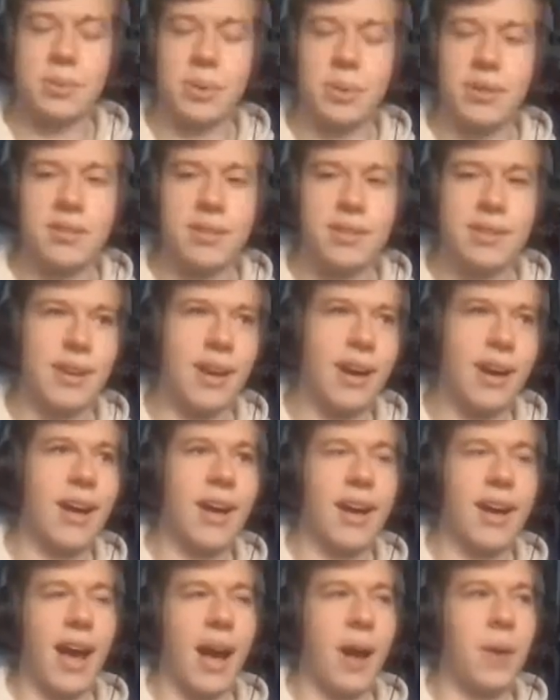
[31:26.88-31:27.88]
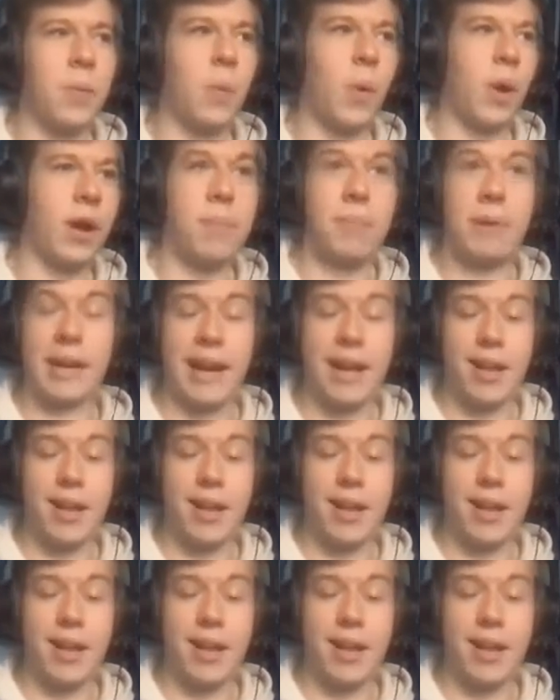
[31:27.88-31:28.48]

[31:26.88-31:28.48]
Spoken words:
one. I want to pick